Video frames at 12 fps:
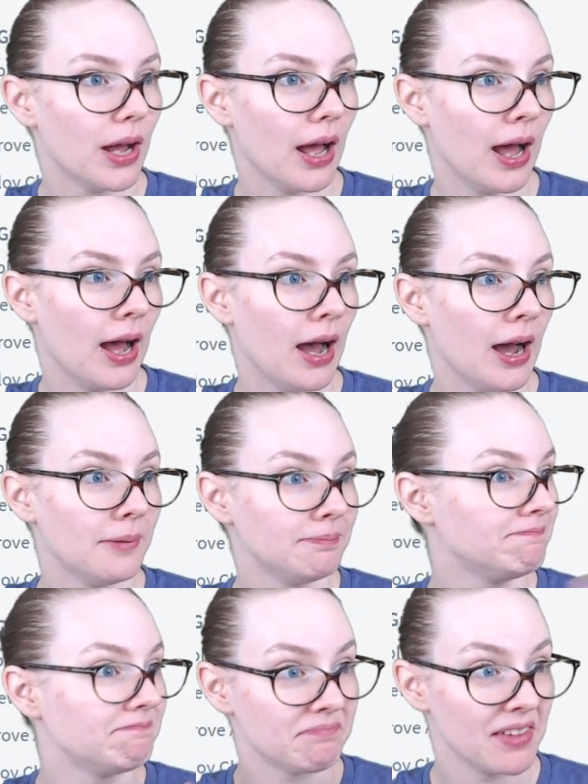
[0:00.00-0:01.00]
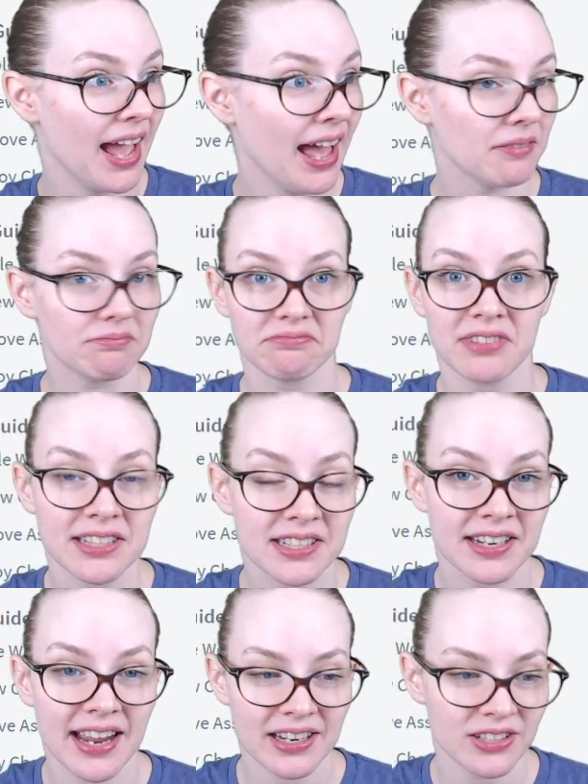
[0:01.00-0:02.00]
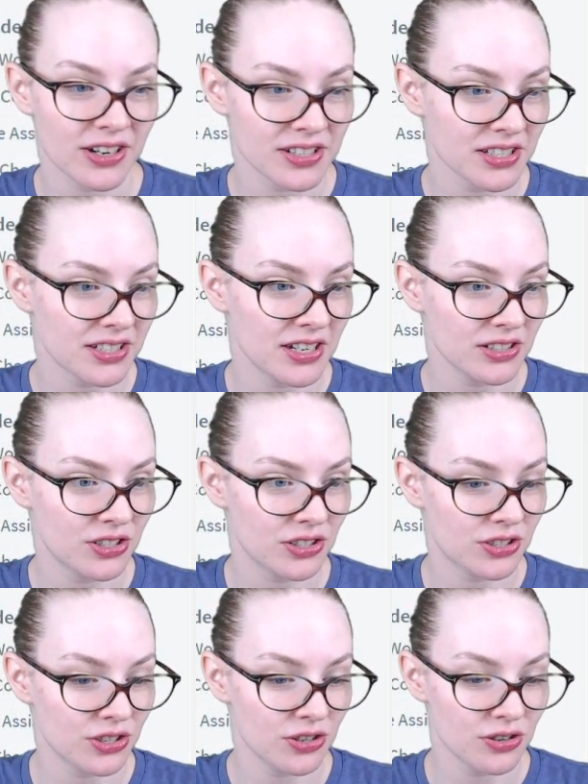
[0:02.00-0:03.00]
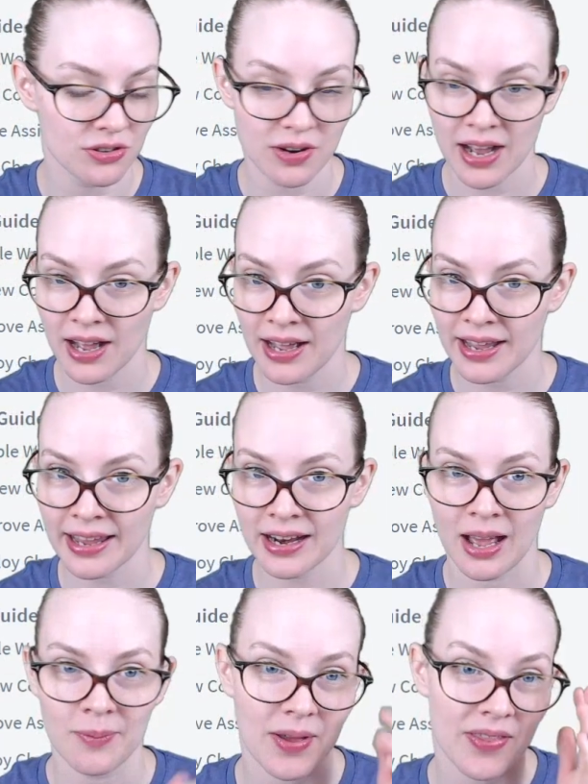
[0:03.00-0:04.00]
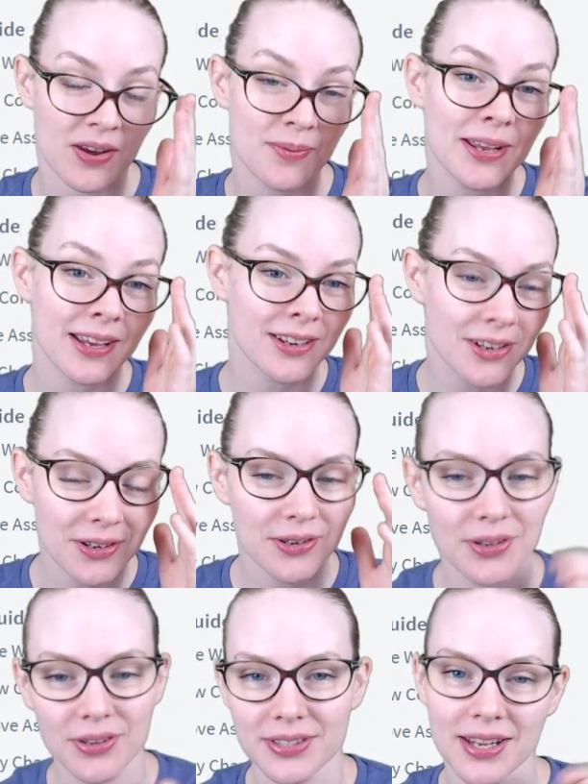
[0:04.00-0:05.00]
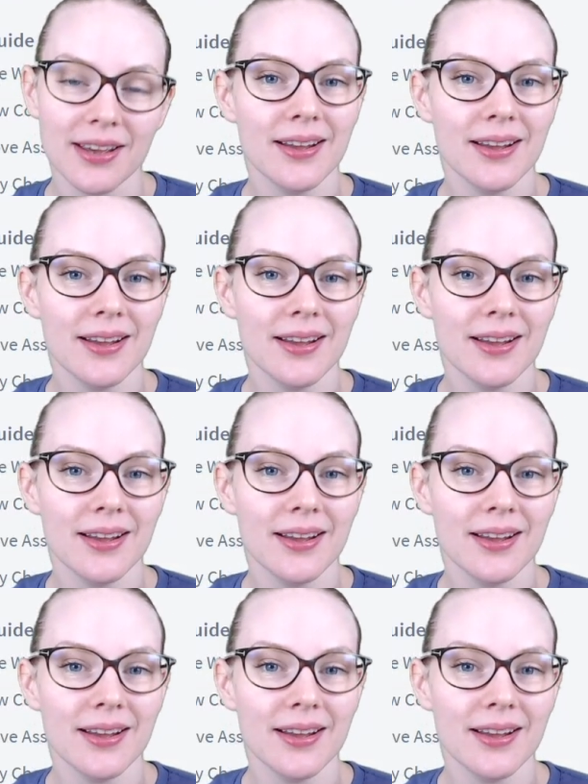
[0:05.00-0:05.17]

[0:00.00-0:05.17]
yeah, let's connect our assistant to GitHub, and then we can use